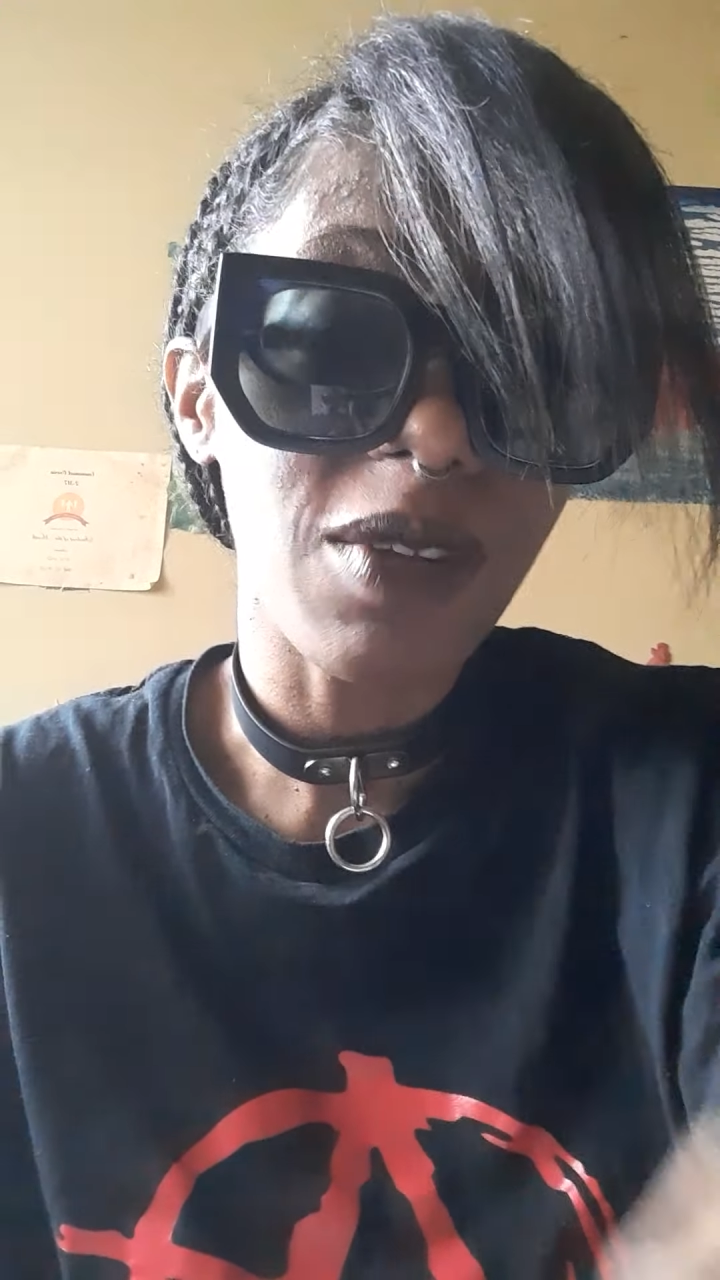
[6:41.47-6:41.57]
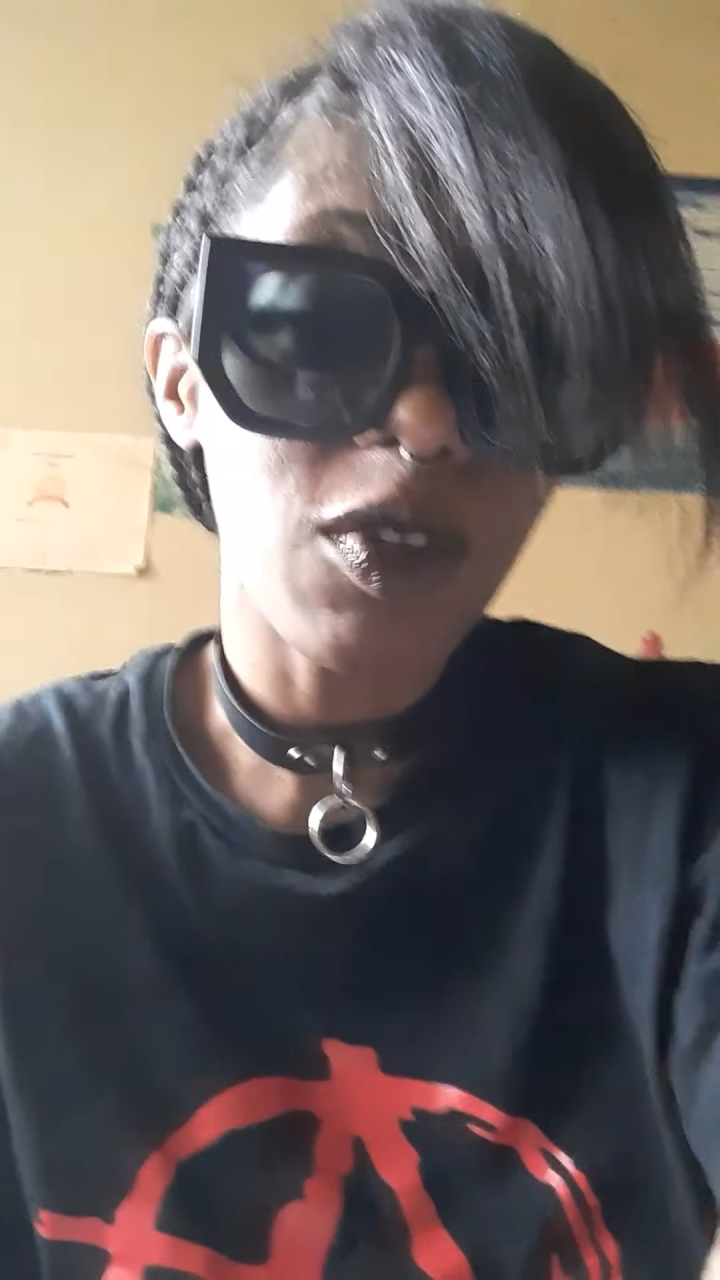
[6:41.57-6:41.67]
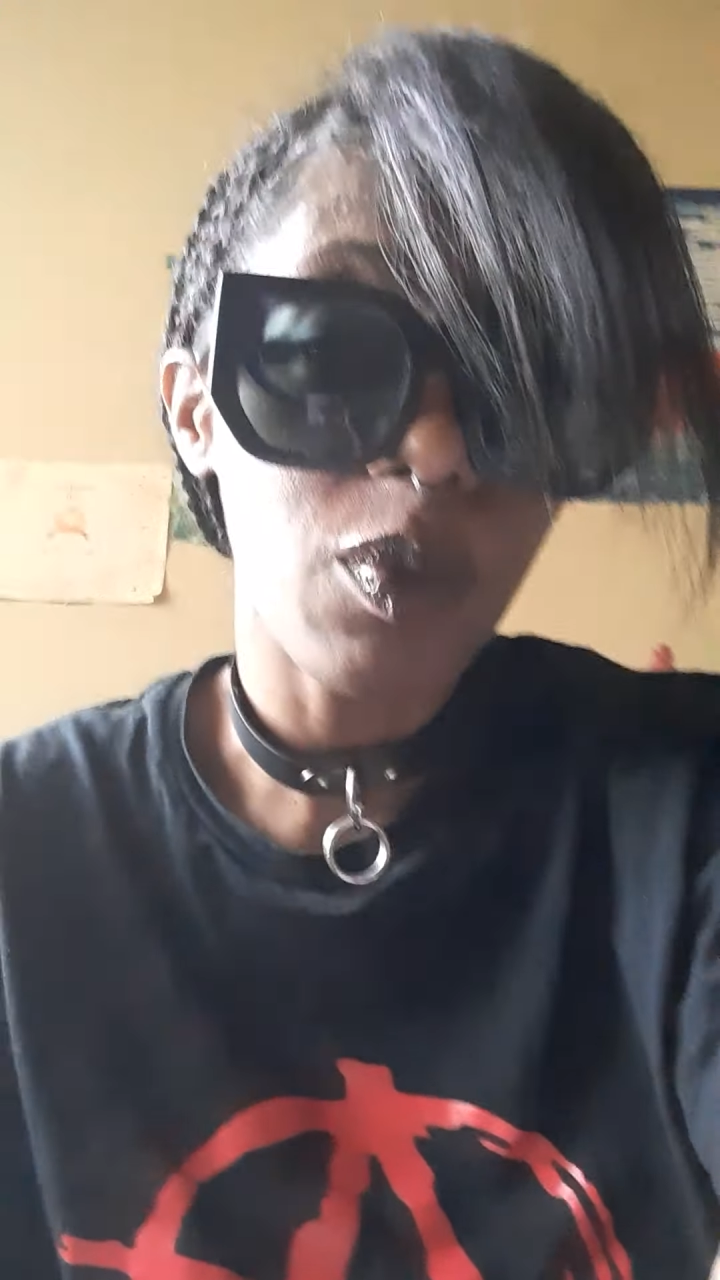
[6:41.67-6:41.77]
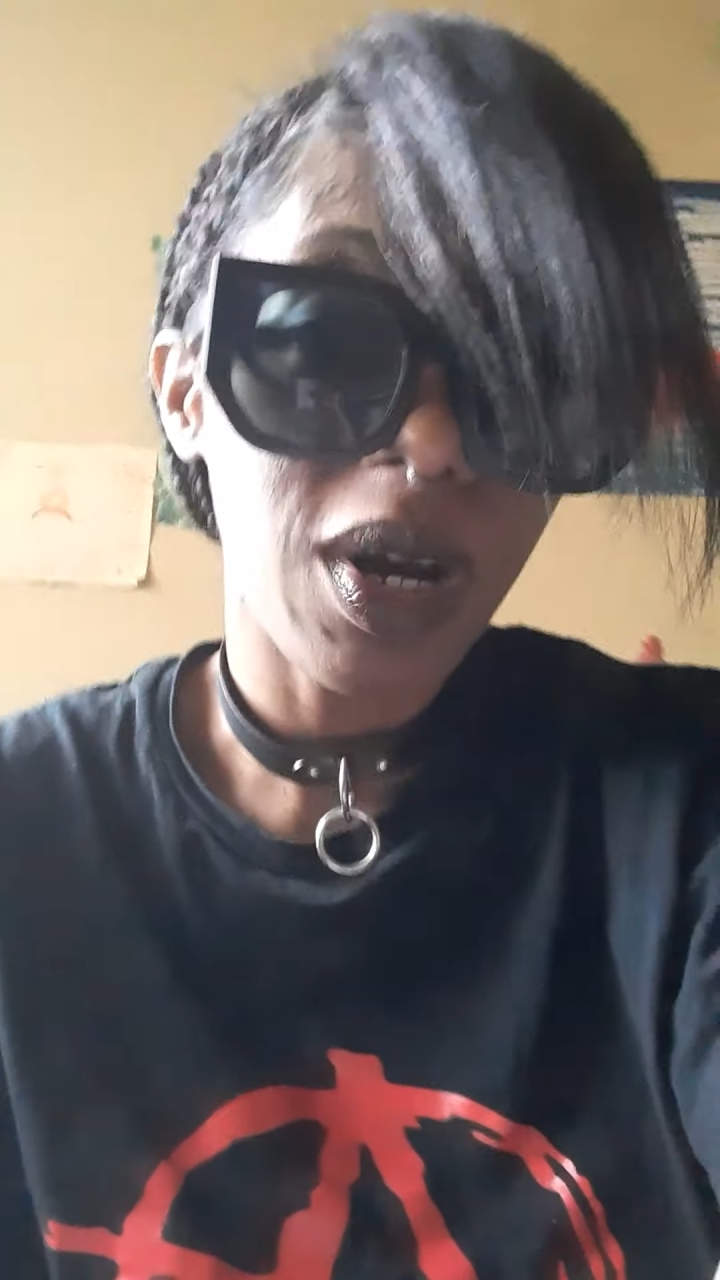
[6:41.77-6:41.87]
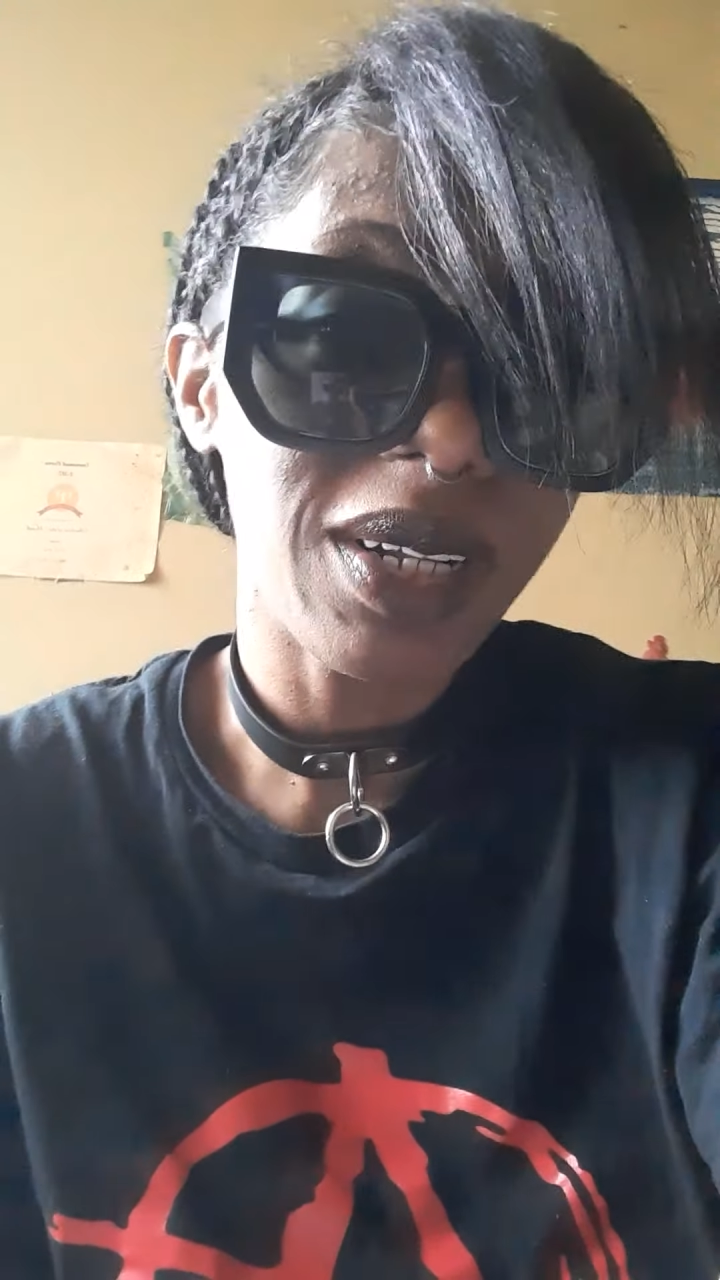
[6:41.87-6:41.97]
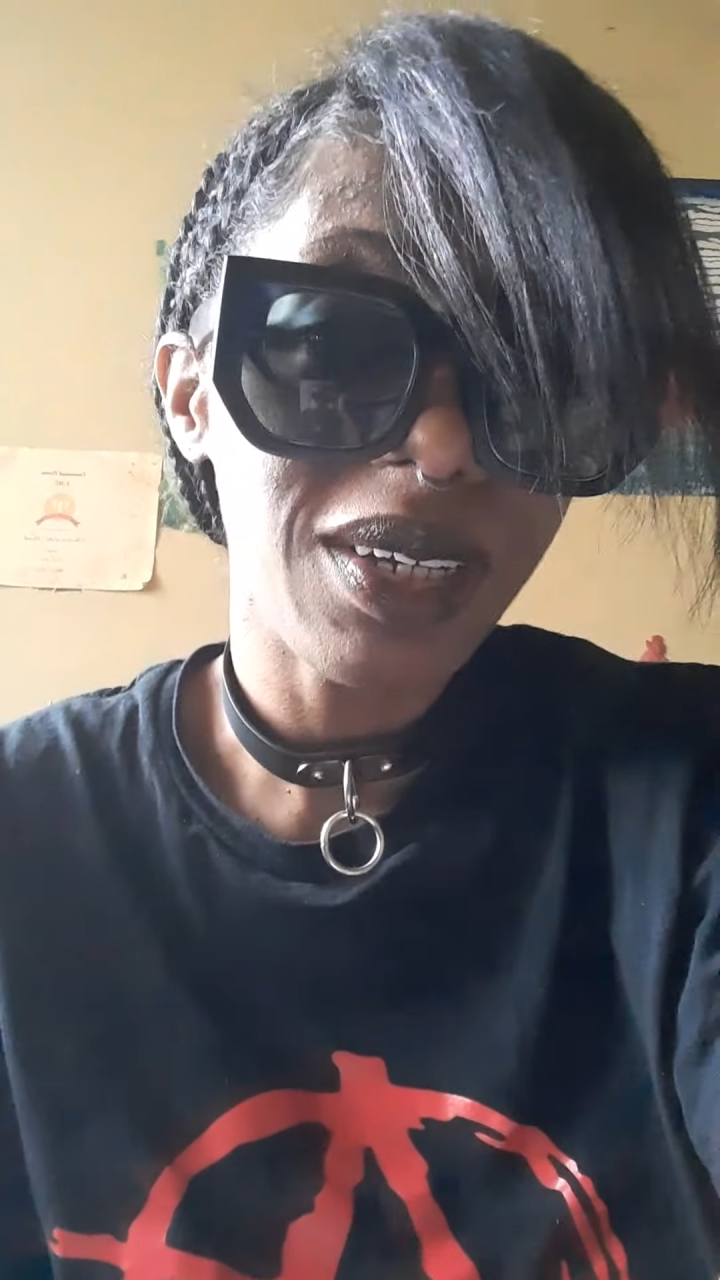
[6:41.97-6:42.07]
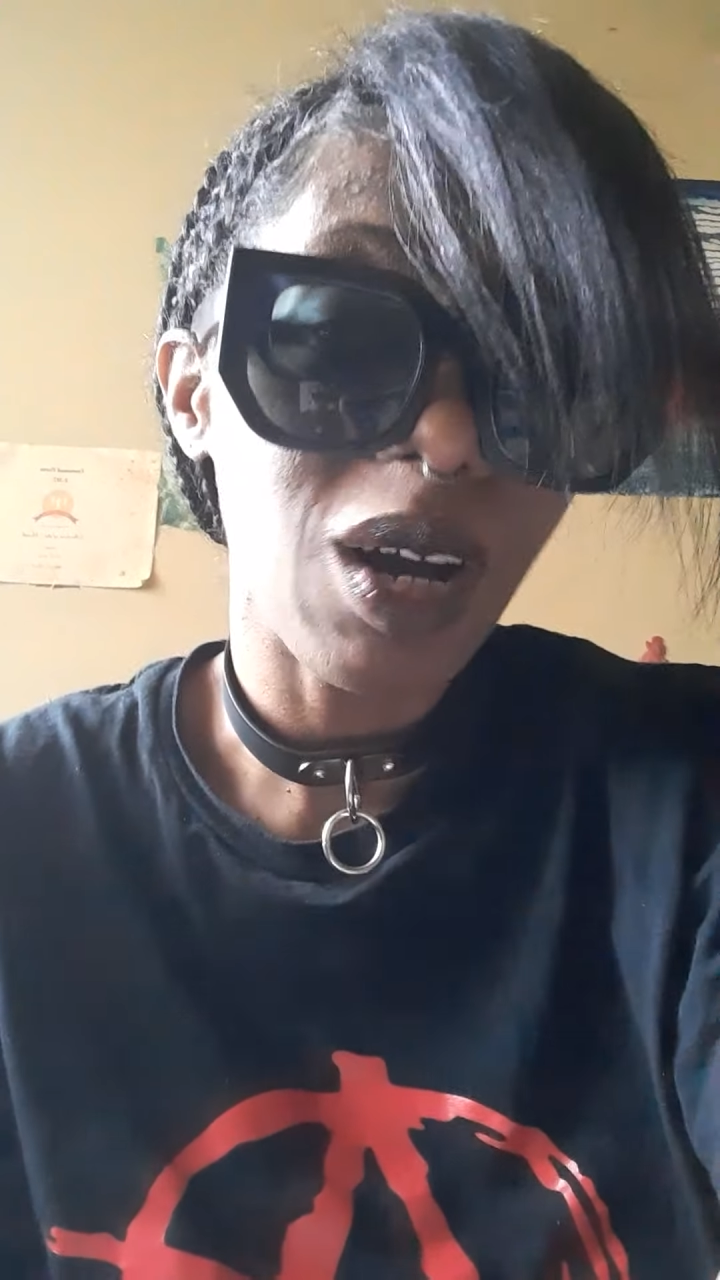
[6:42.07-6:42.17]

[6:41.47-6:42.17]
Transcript: everybody.